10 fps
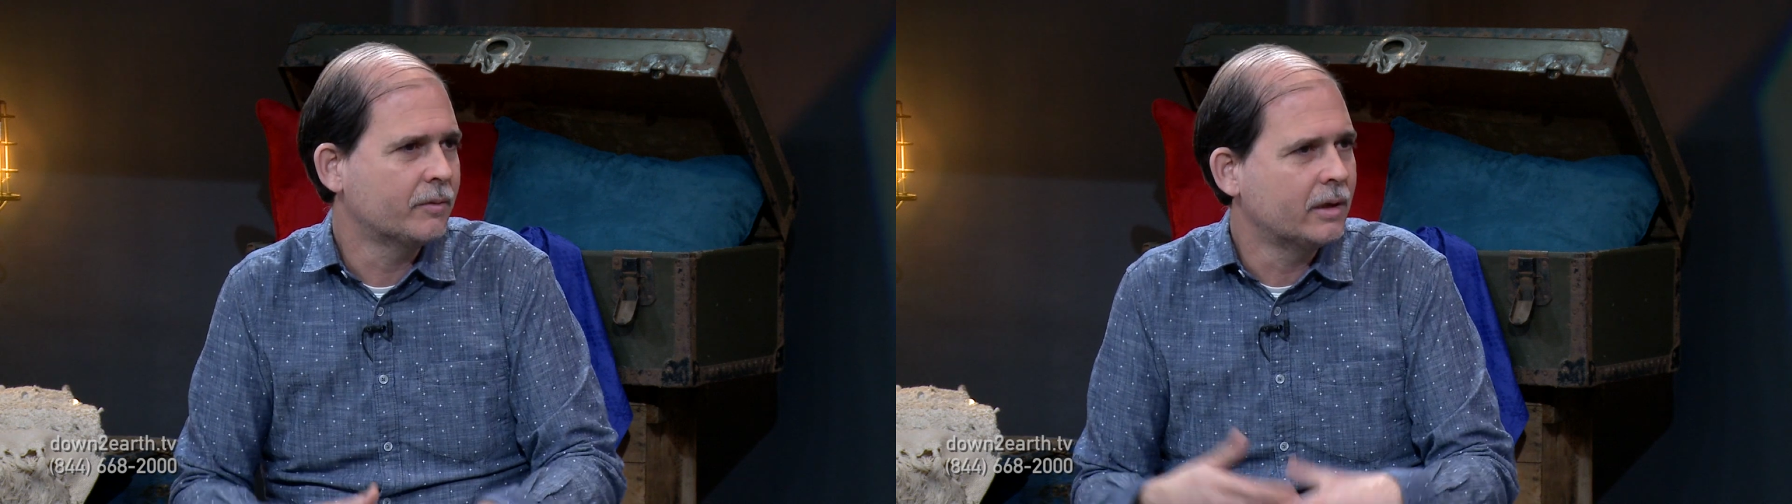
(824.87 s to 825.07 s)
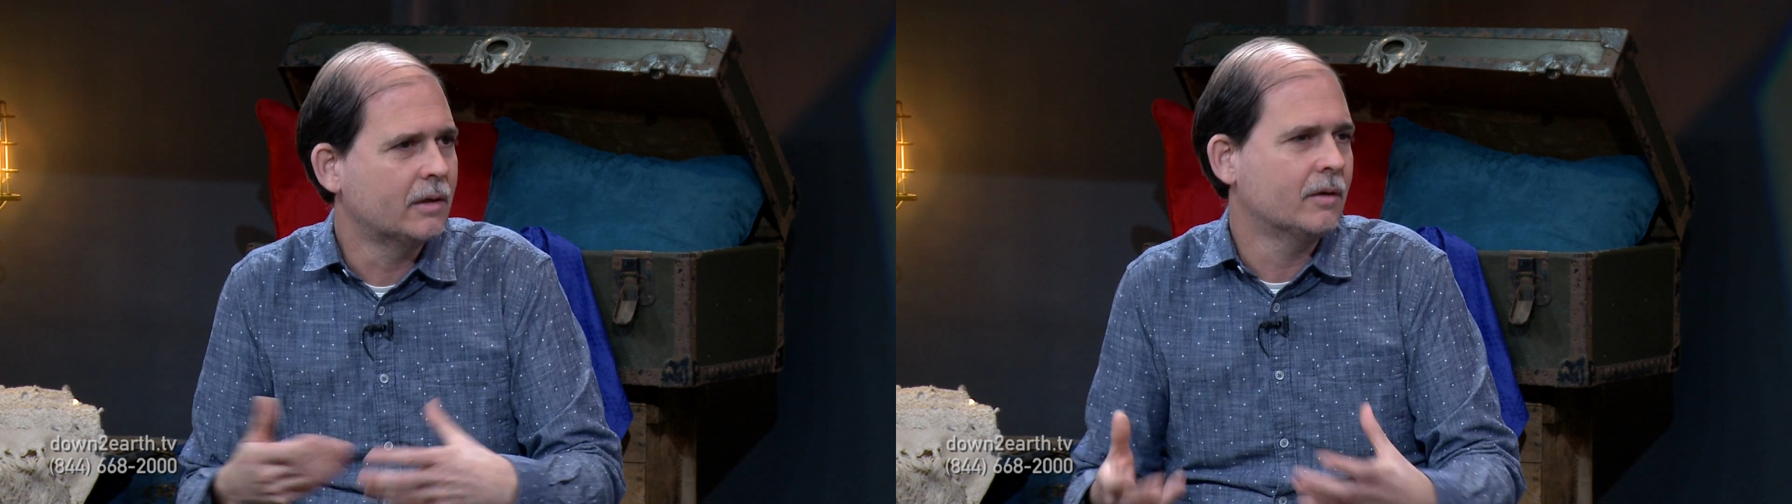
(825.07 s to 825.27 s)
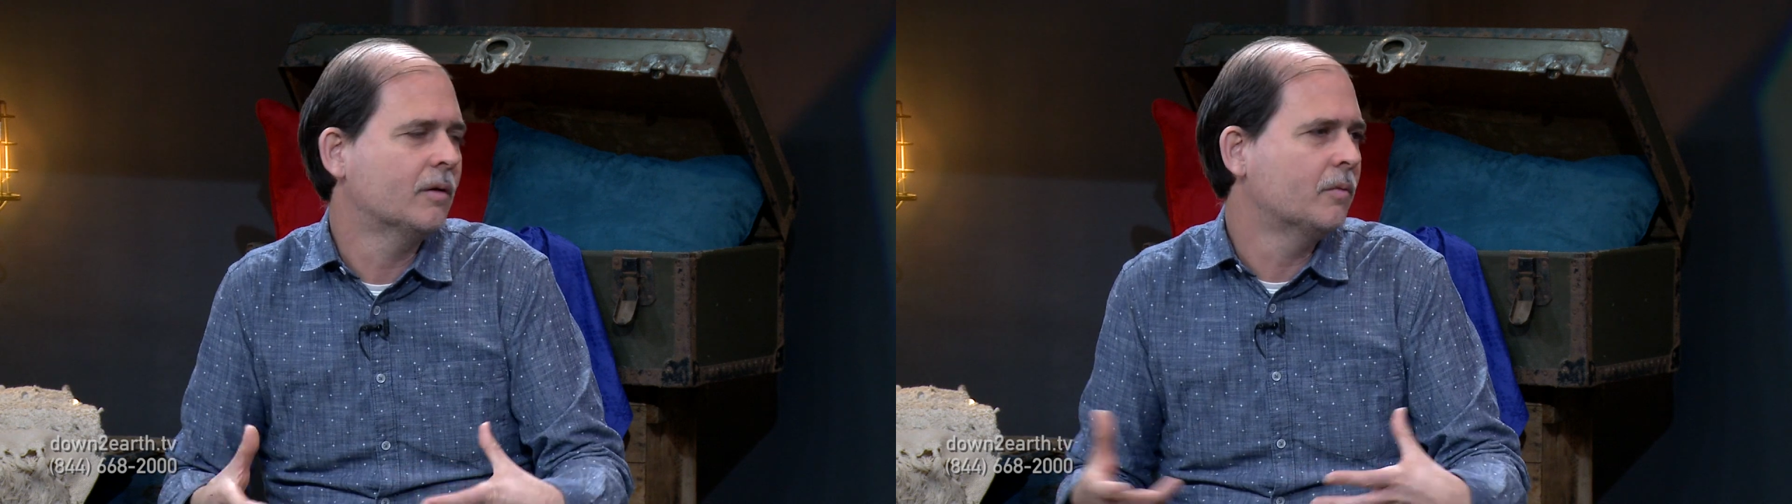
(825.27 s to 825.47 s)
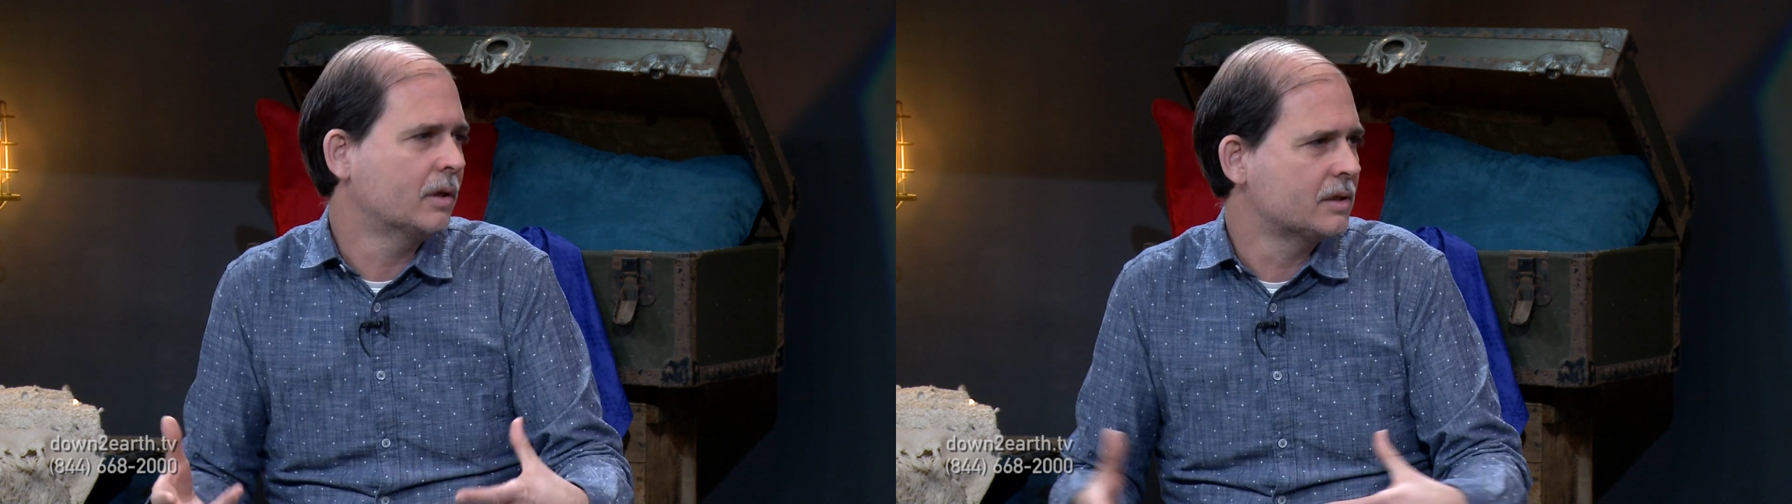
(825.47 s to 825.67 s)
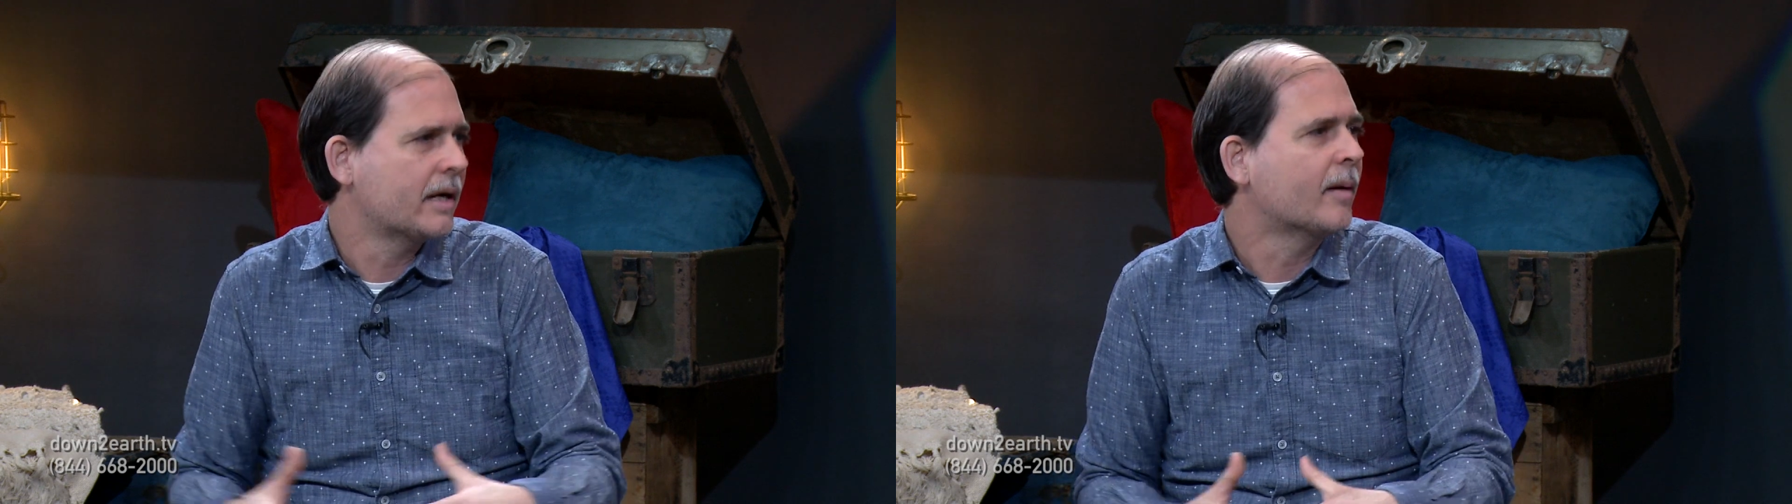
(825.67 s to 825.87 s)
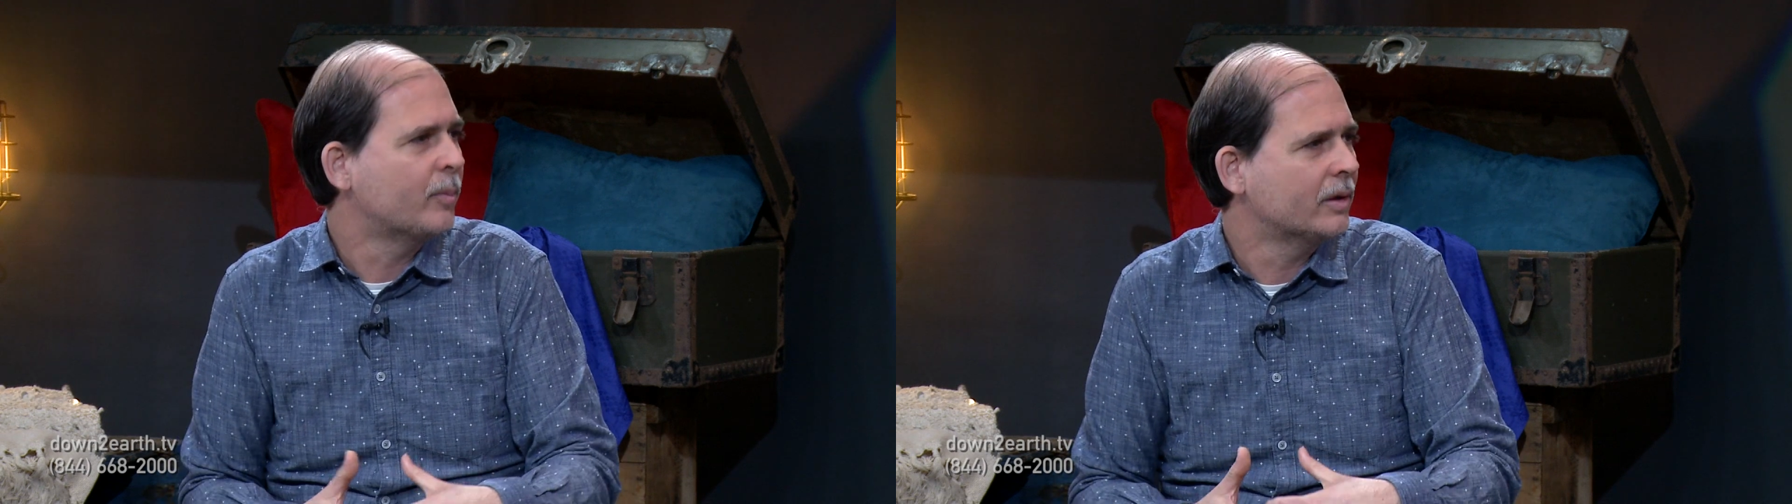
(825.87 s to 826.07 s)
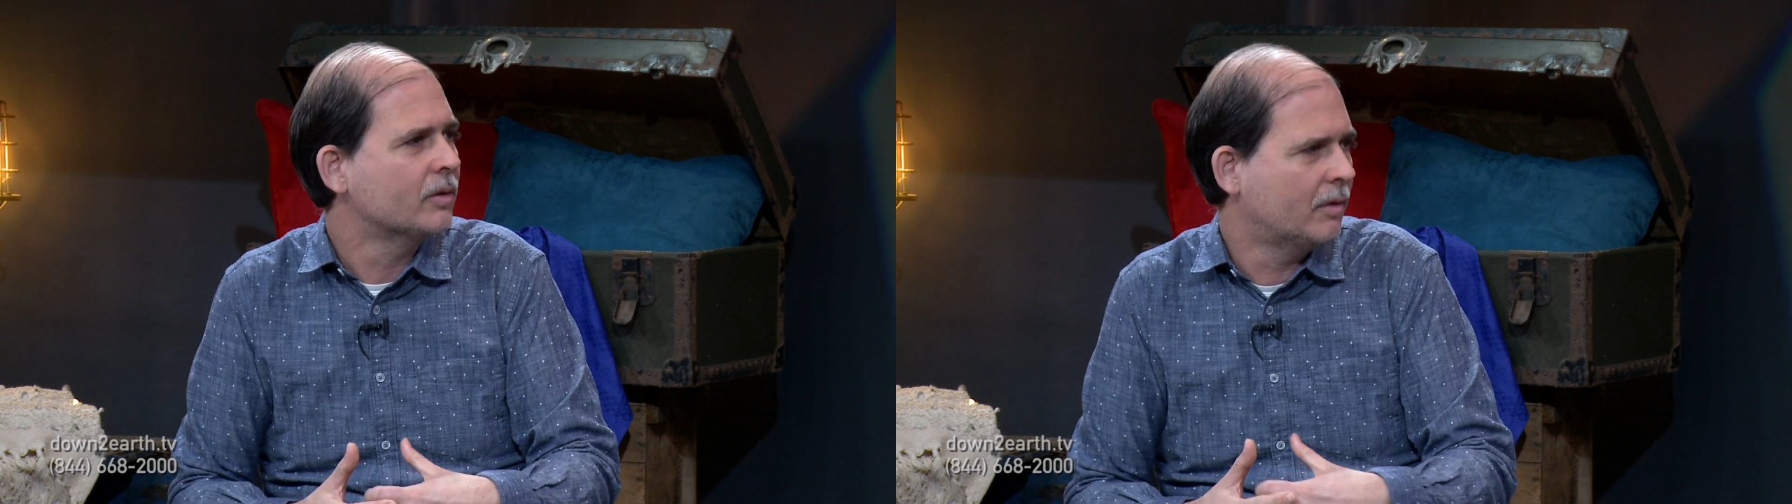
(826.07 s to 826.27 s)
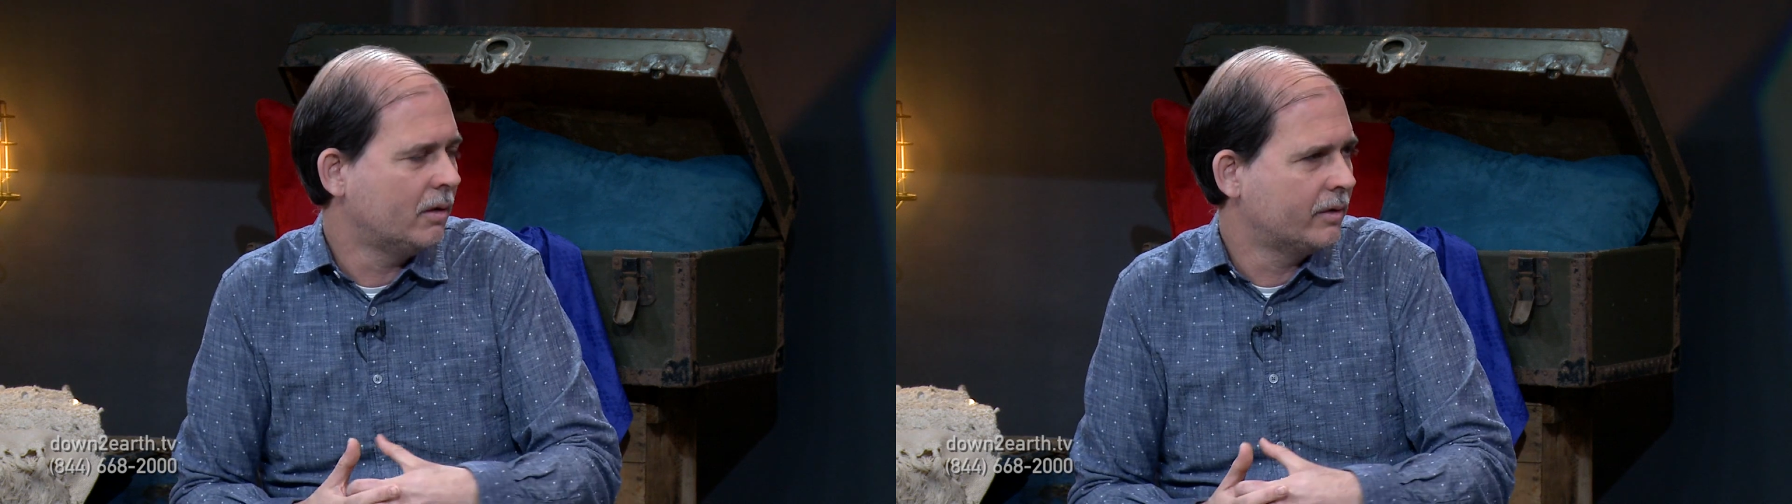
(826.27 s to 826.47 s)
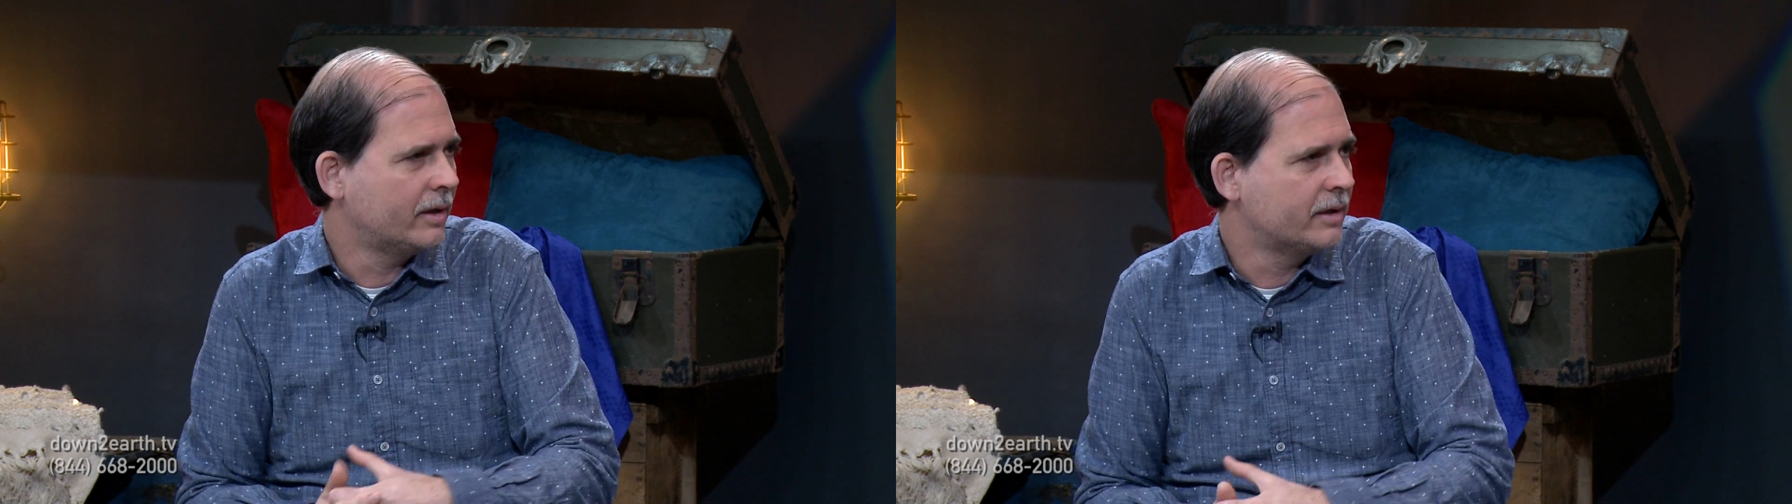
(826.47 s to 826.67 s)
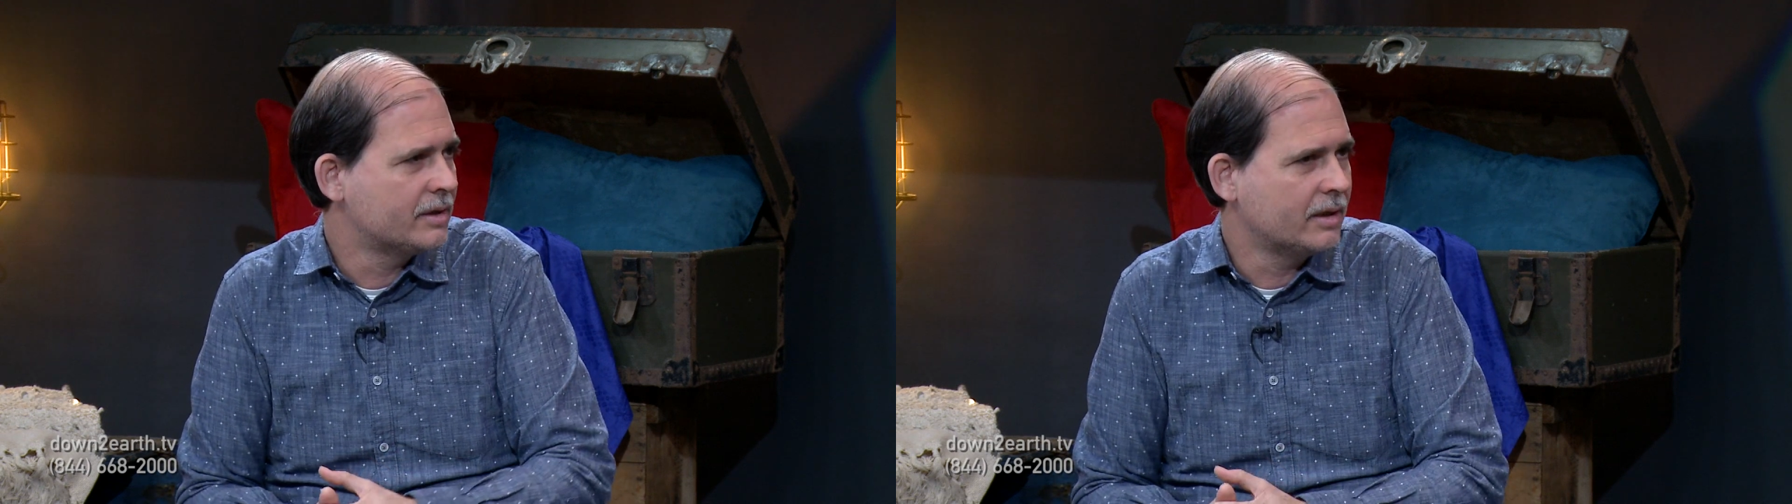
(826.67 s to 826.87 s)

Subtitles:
We don't know what has happened to all these.